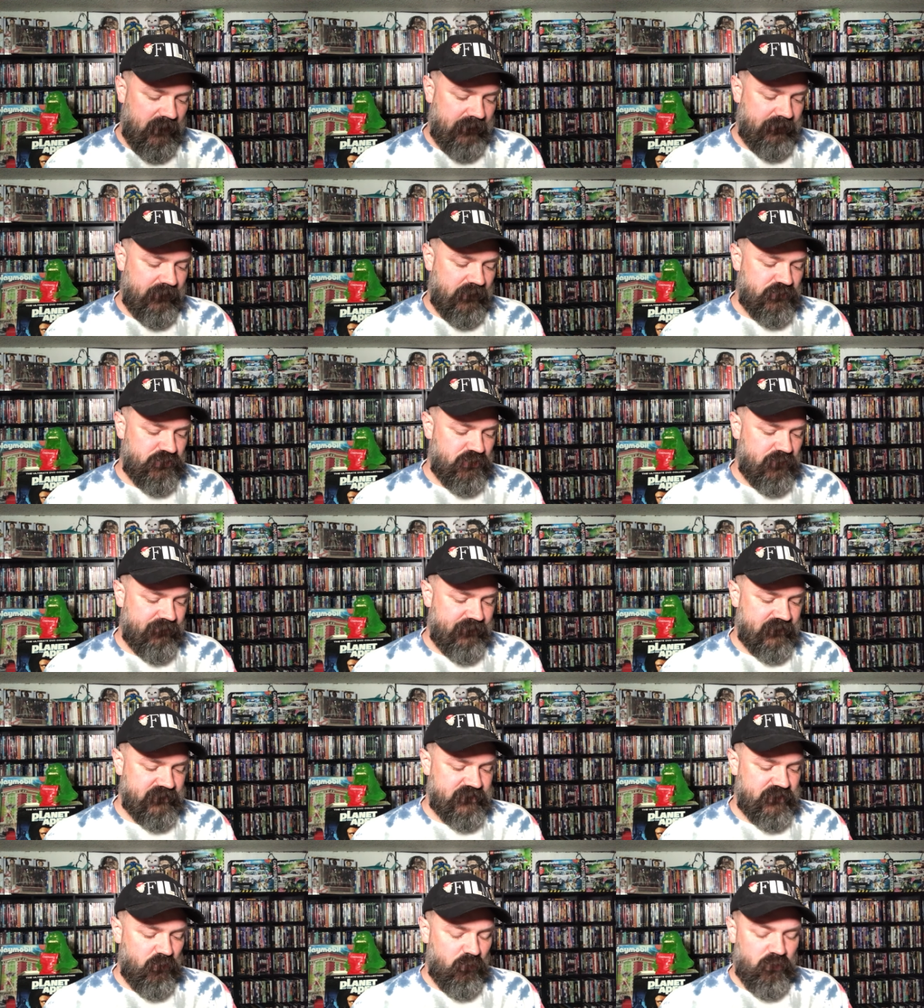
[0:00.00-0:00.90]
I'm not sure if
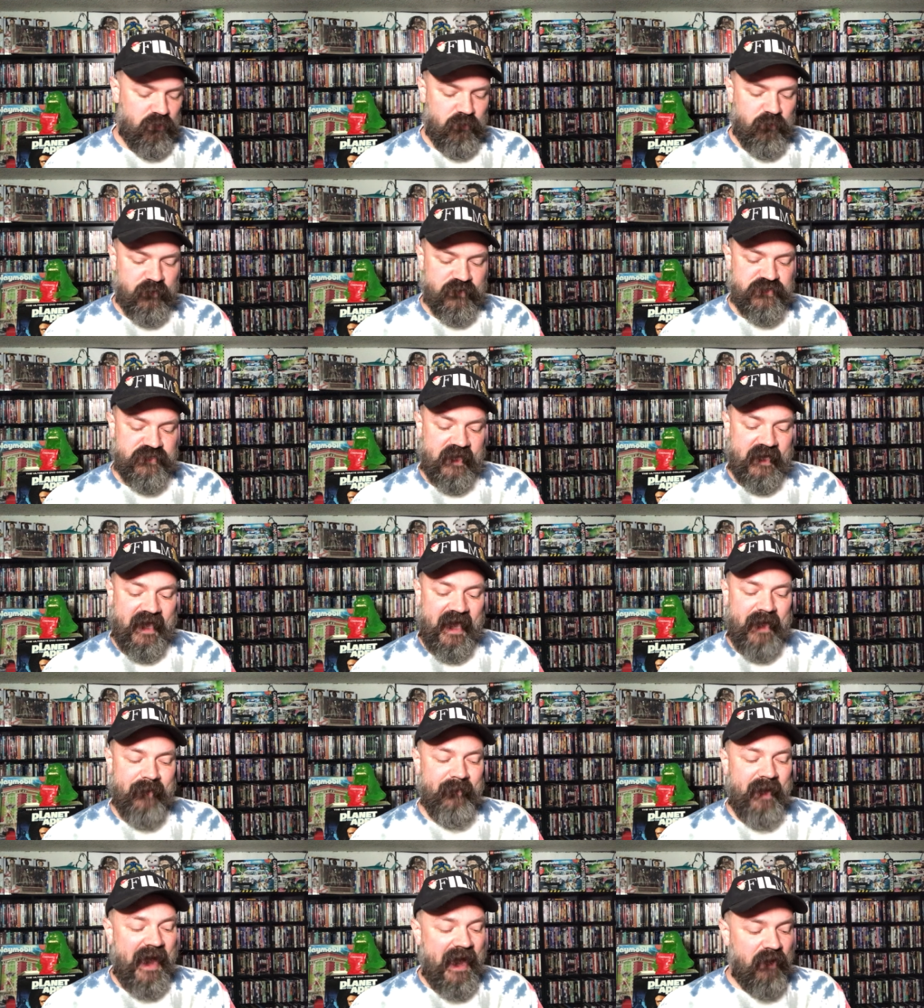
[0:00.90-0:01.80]
that's the order in which they
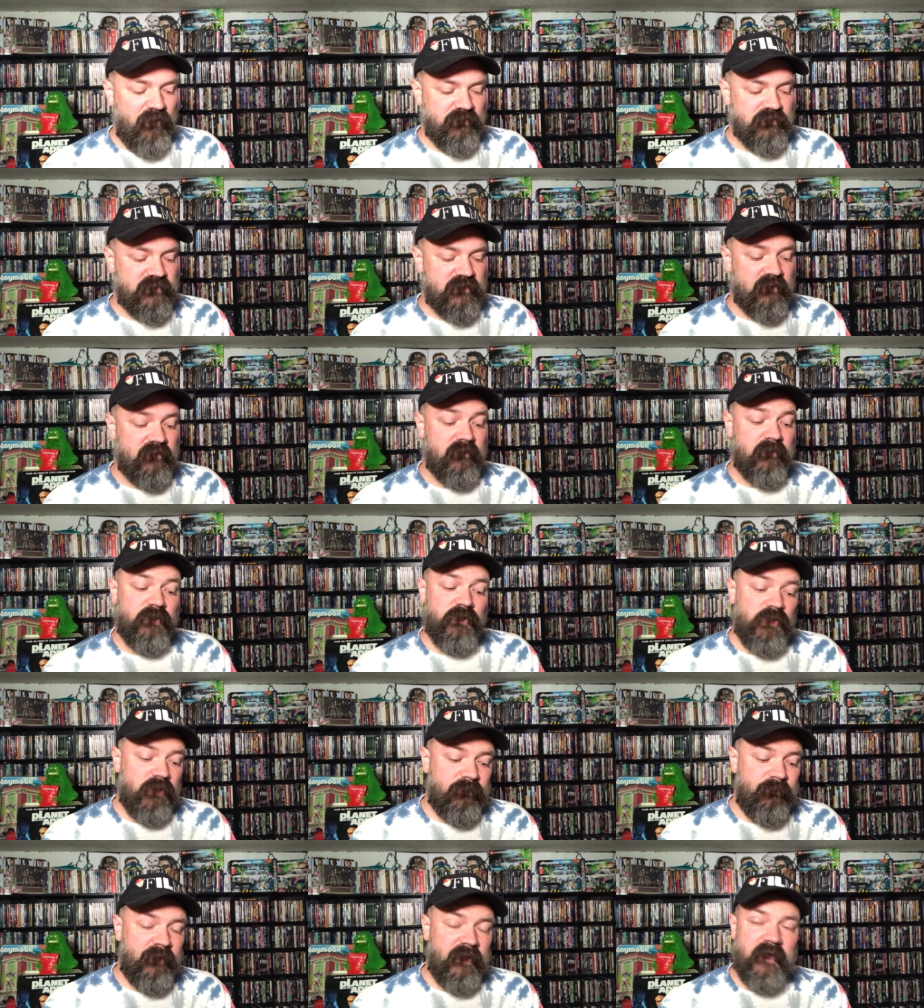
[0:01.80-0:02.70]
came out.
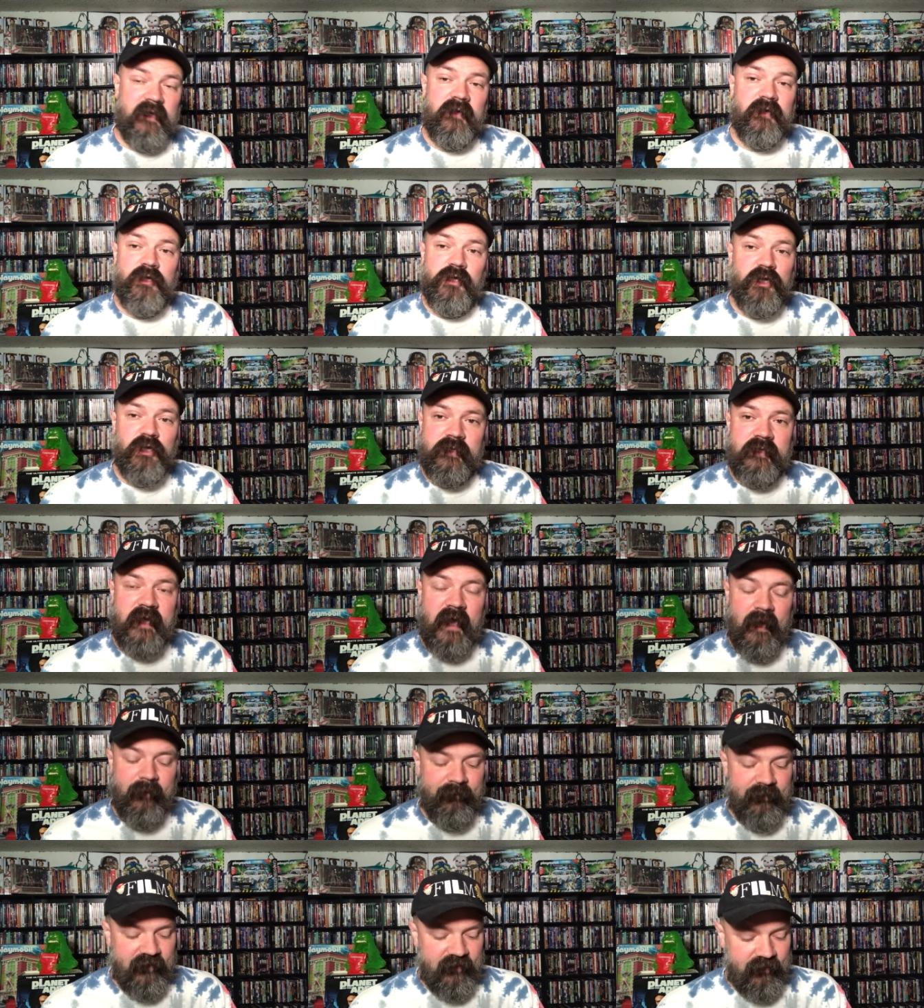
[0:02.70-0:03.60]
Could be, could
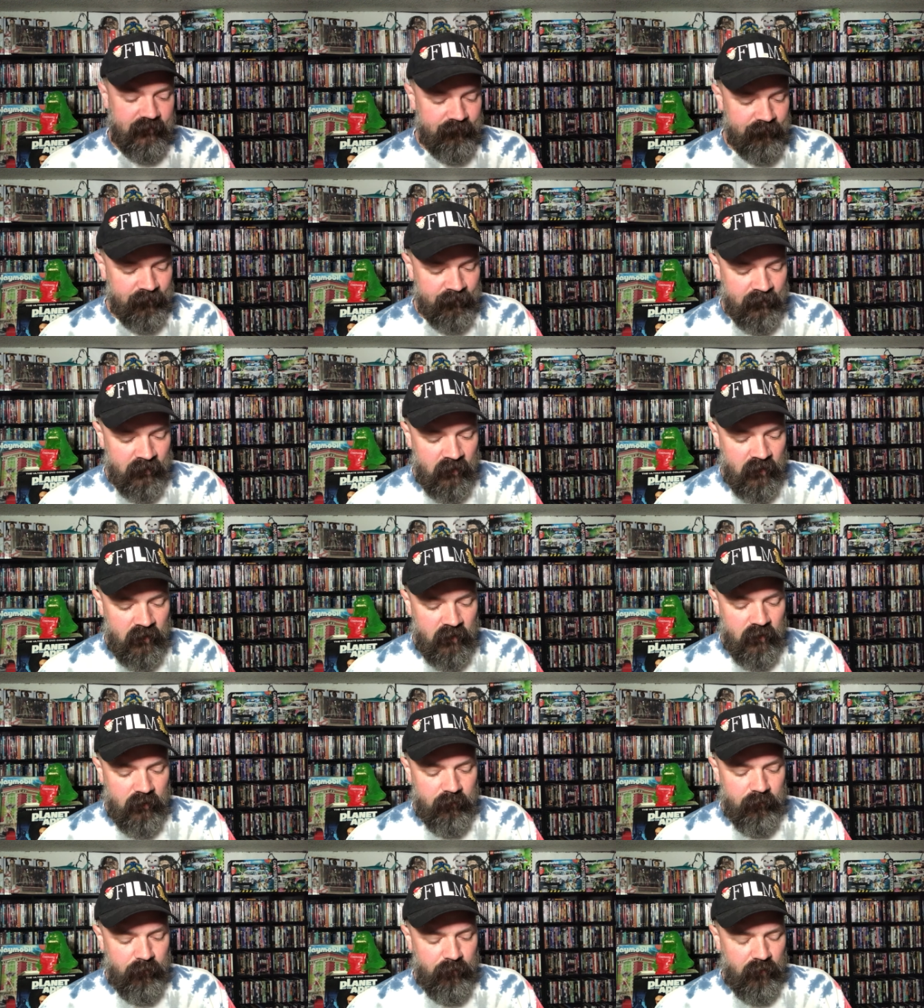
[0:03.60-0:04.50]
not be.
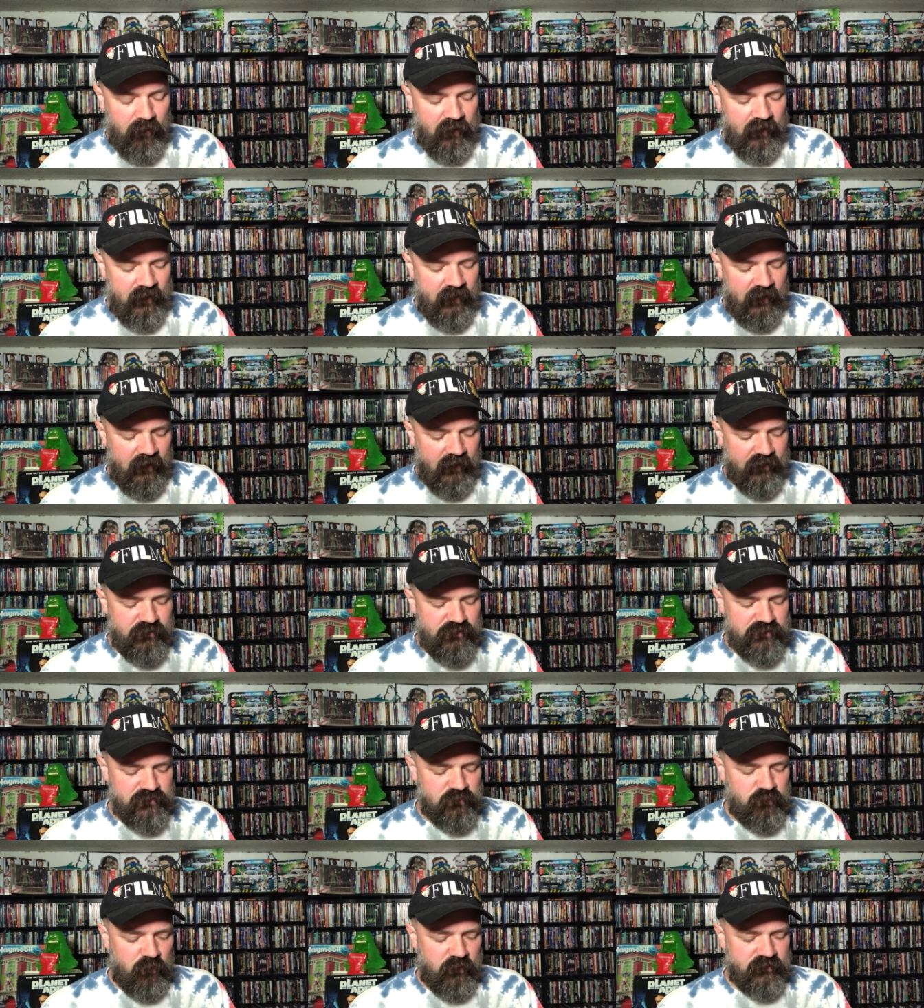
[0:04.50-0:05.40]
But I
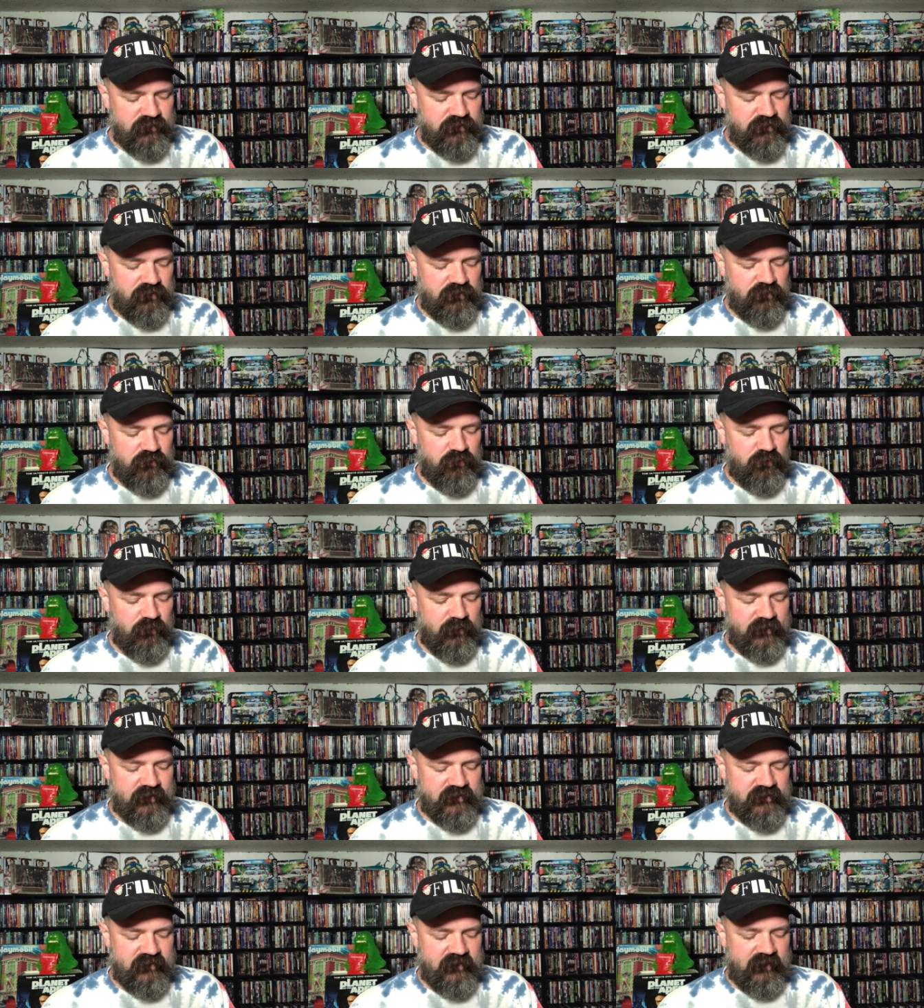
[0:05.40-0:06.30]
just want to
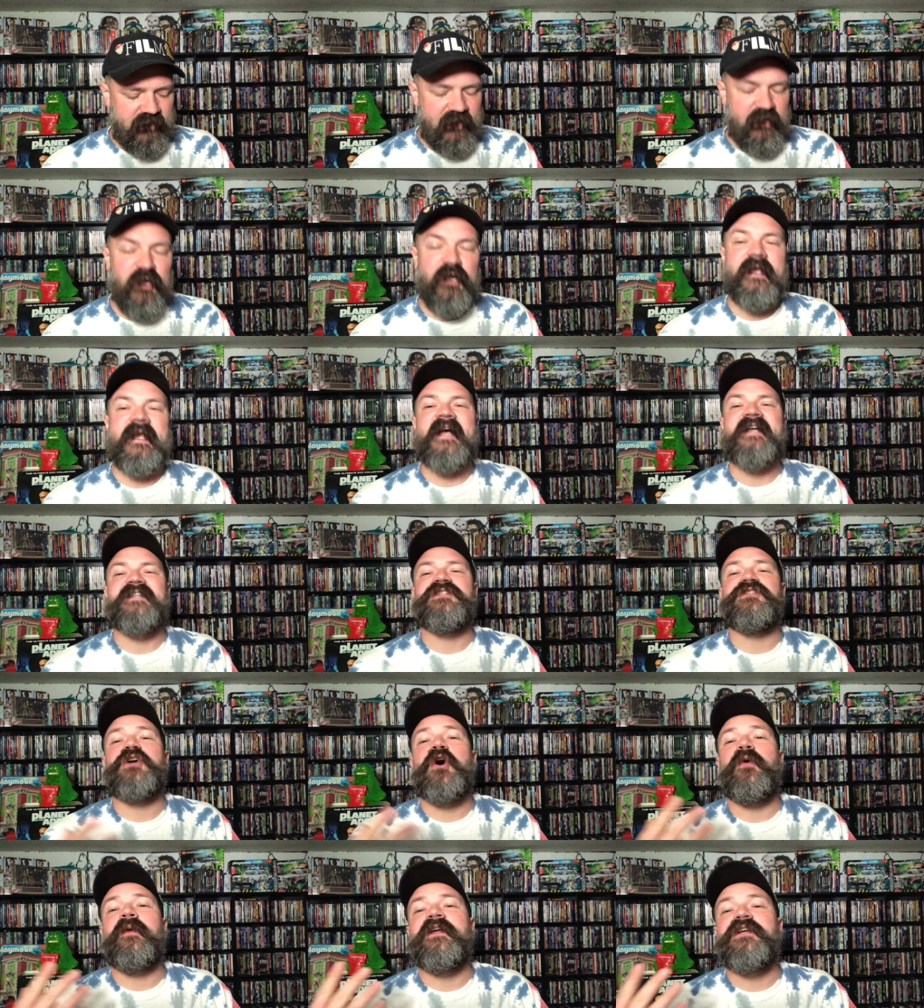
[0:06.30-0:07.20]
see here. Yes,
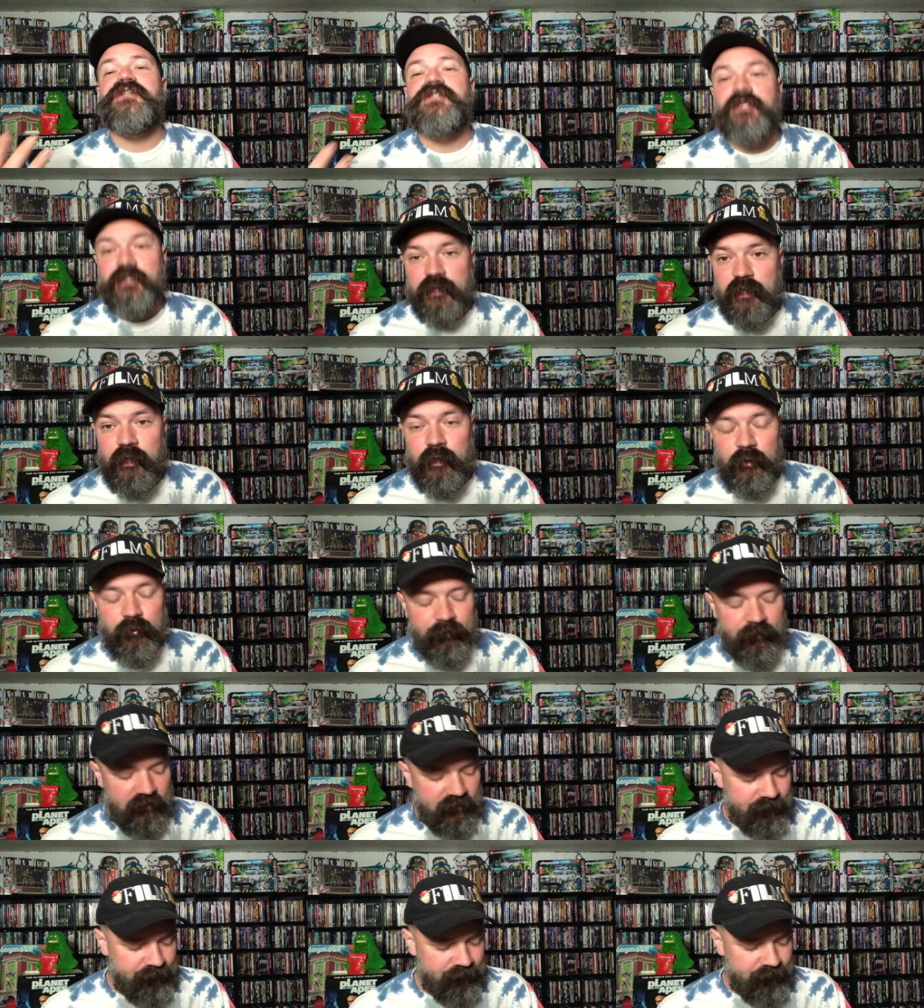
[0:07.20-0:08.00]
Tony Shalhoub.